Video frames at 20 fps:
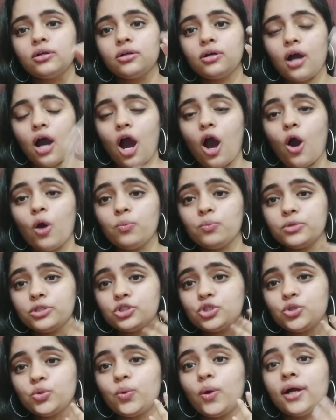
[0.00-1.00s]
how
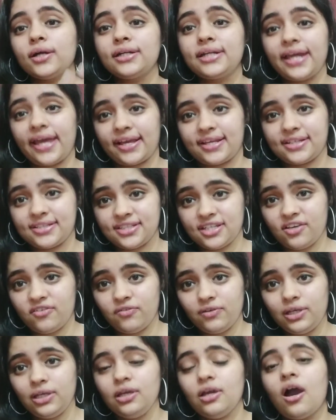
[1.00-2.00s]
much you are tech
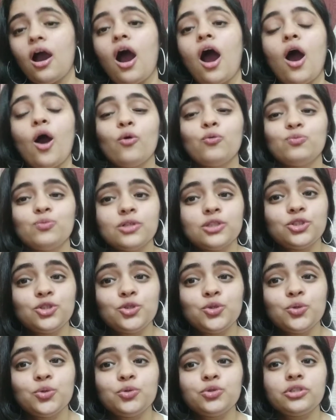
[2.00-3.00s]
savvy, how
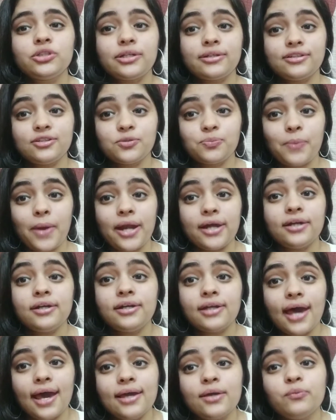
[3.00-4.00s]
much you
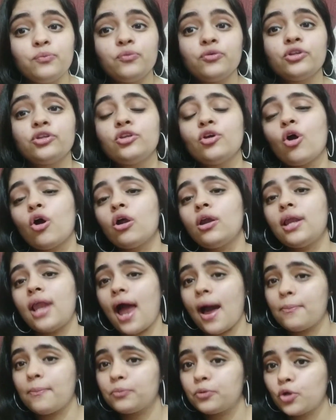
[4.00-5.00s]
spend time with your
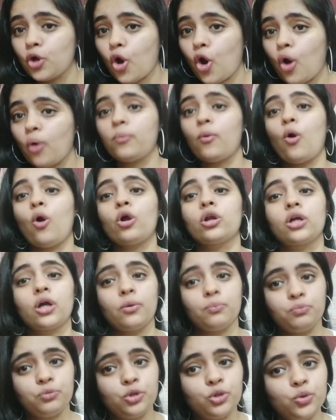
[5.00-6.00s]
laptop or
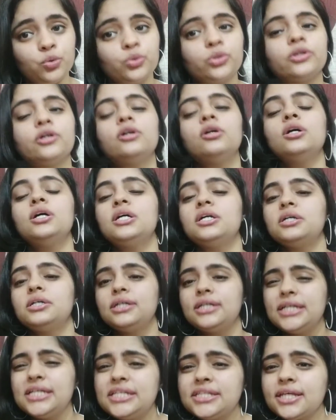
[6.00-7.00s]
computer
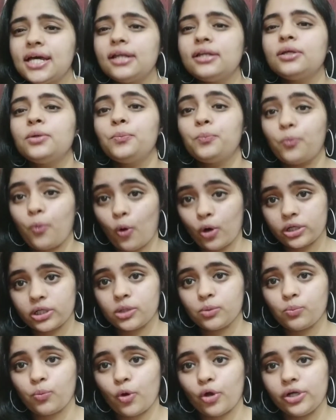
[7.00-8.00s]
is an
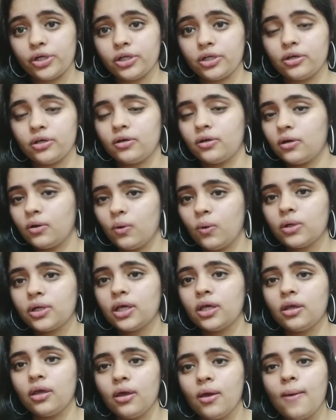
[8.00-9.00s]
important point here.
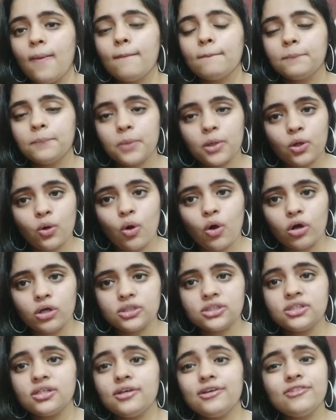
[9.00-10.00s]
Okay,
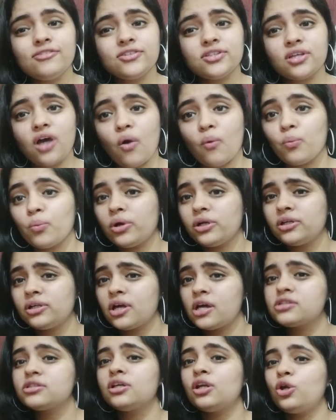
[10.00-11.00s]
because if someone
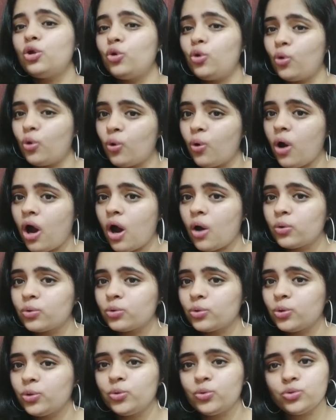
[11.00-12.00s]
doesn't know how
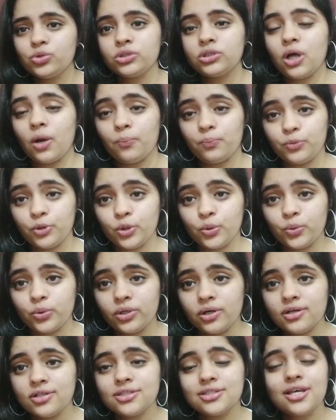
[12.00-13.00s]
to use
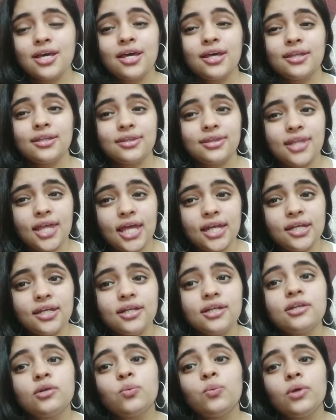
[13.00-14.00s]
computers, then
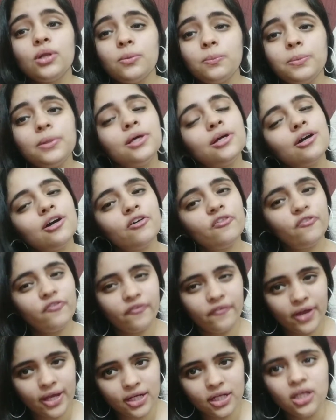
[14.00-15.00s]
it will be a
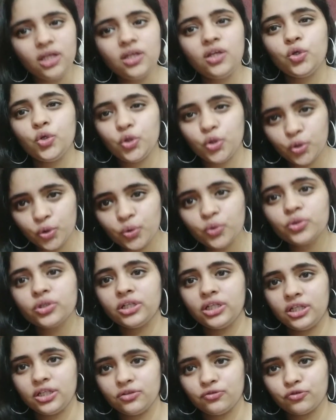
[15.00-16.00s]
very huge
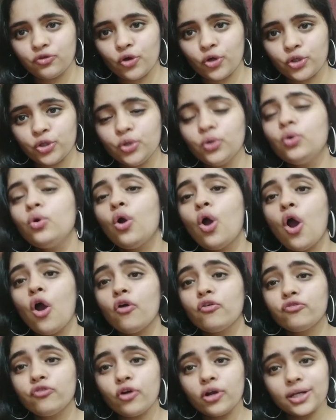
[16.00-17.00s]
deal for you
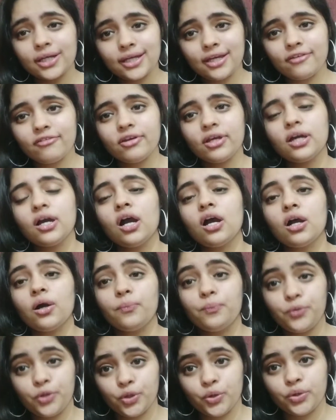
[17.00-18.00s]
for giving a
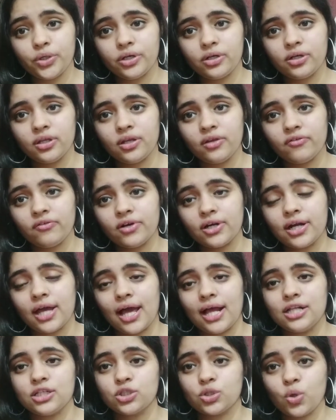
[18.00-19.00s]
computer delivered
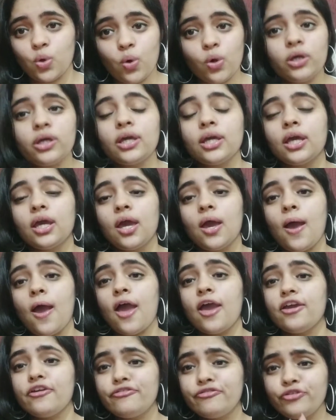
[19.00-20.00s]
IELTS. Okay,
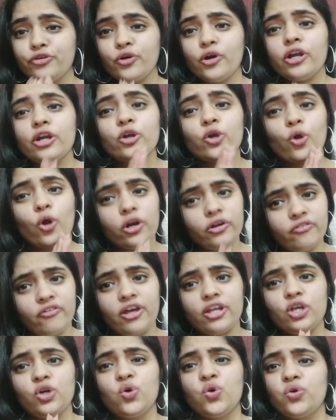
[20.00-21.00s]
if you are not
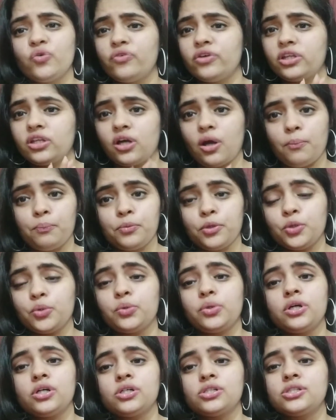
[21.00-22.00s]
very good with
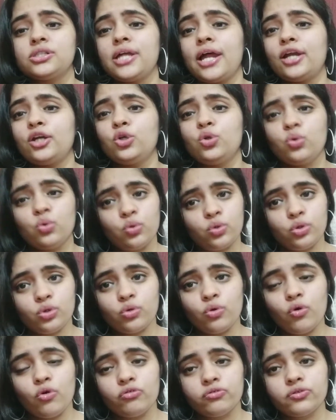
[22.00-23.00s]
computers, then
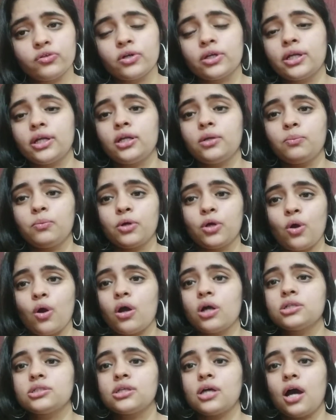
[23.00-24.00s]
don't go for it,
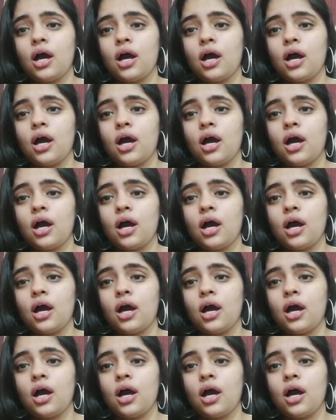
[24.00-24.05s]
because